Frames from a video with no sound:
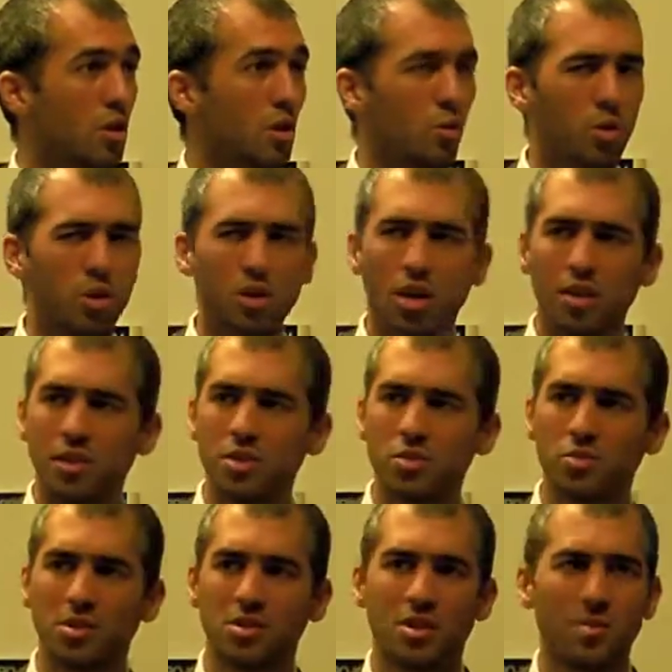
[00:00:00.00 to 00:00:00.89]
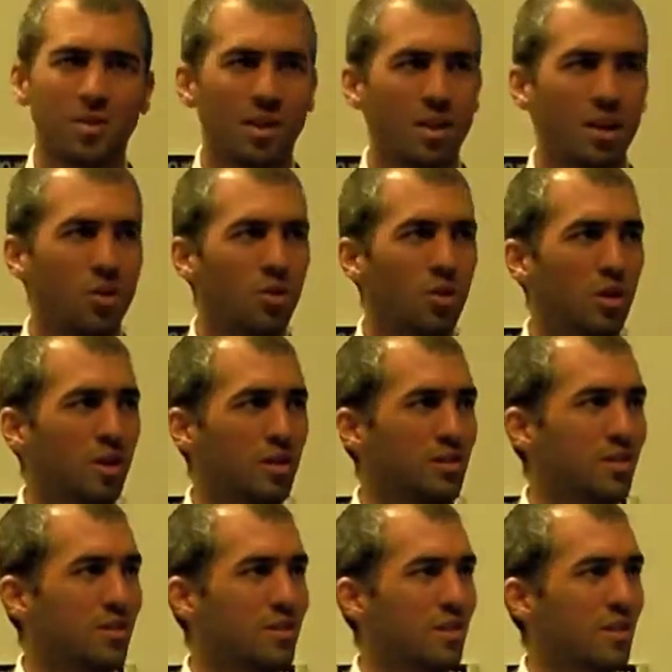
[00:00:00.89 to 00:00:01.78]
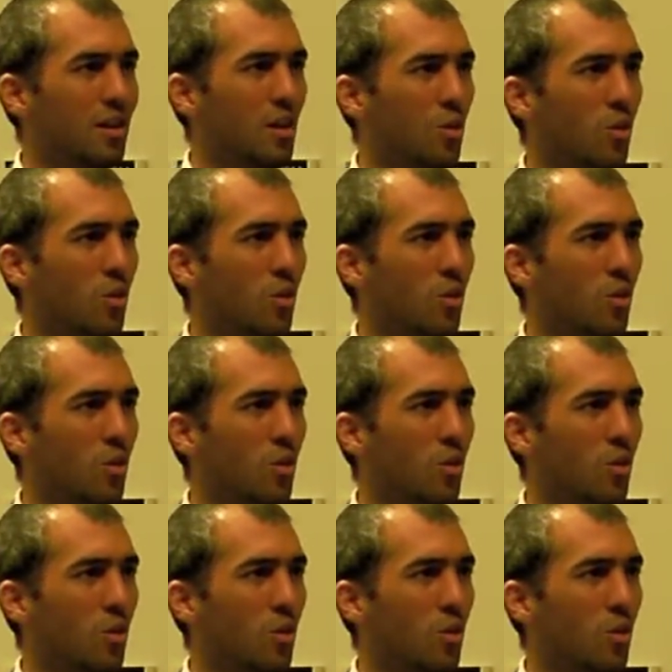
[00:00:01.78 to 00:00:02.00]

We thought this was something that only existed at